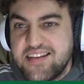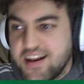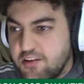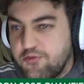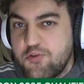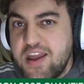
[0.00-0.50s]
he had
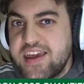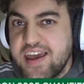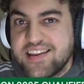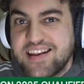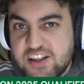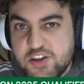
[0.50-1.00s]
a free
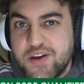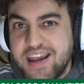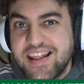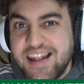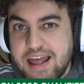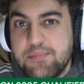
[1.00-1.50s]
kick that he took
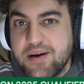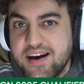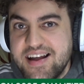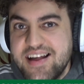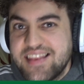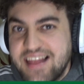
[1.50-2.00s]
in Aneba
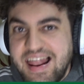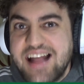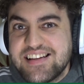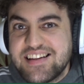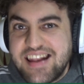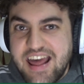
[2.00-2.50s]
that
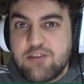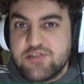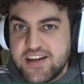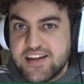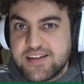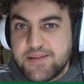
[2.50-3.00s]
landed in
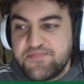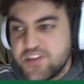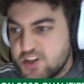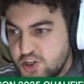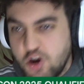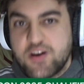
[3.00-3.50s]
Algiers.
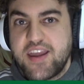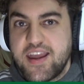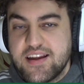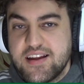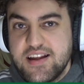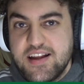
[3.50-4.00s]
Shocking.